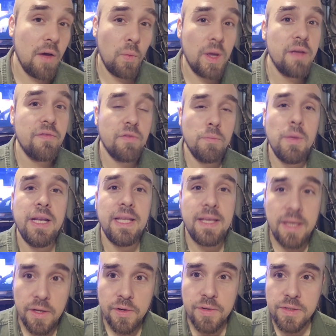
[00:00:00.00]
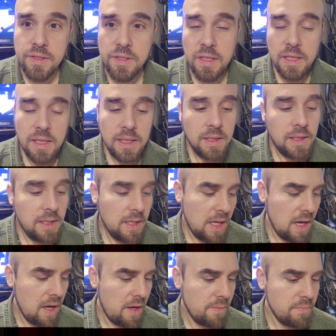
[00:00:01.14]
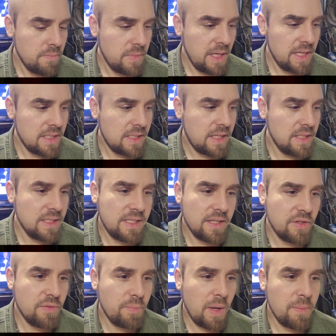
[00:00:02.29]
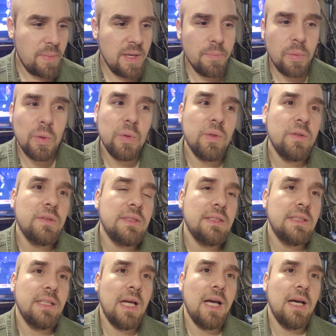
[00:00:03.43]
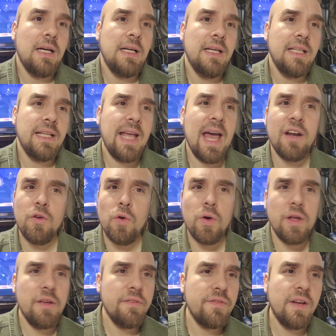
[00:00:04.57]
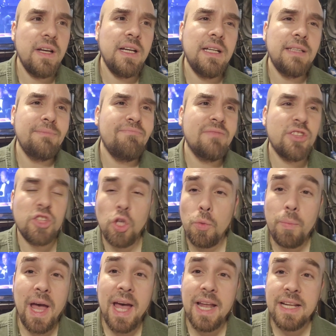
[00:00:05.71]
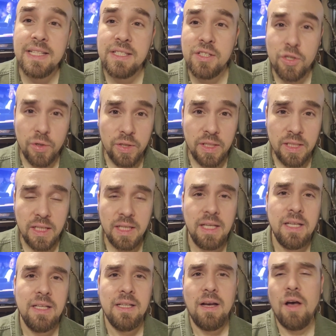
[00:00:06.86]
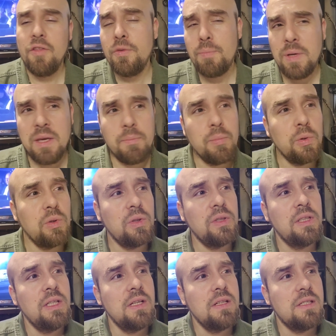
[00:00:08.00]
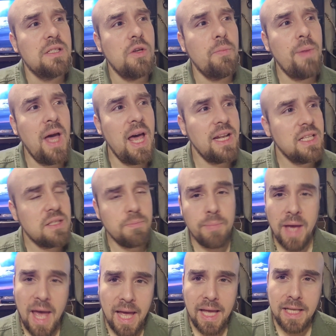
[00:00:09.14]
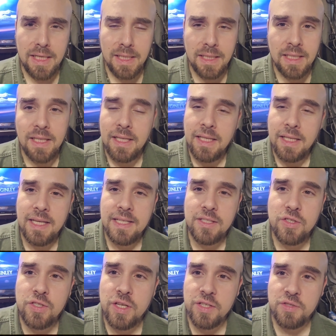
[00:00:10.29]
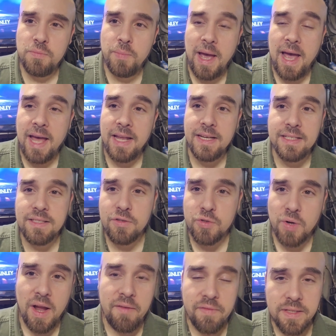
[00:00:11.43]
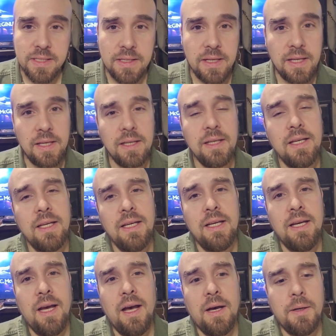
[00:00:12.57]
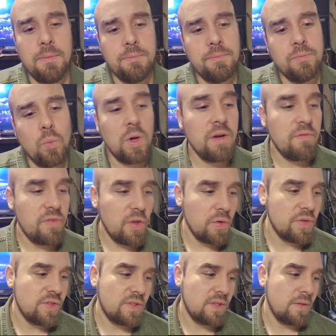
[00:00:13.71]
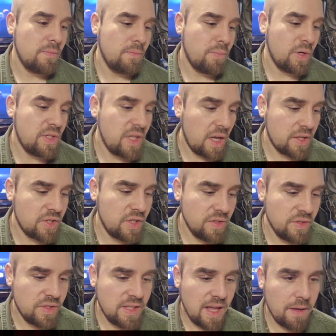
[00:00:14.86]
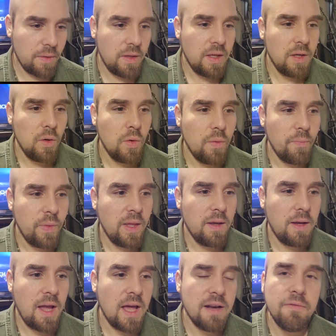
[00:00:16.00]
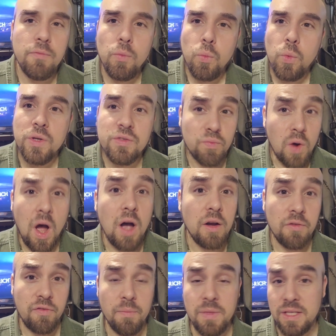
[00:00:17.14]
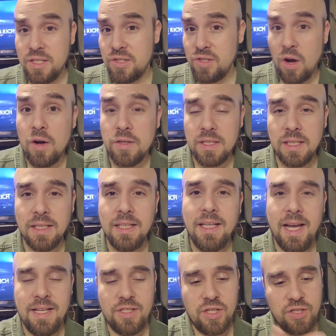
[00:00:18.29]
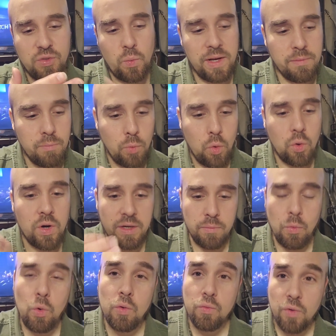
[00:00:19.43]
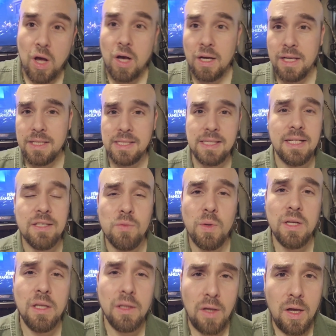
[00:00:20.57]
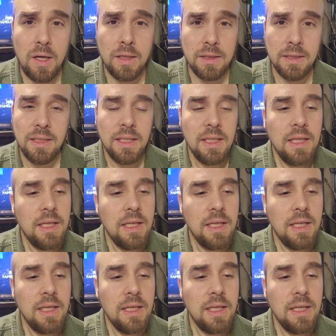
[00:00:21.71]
that way for many years. It's considered by people in the category of so bad it's good. Other people, so bad it's bad. It's just bad. It's a travesty. One of those productions that kind of was wrong from the start and just went more and more wrong as things went along.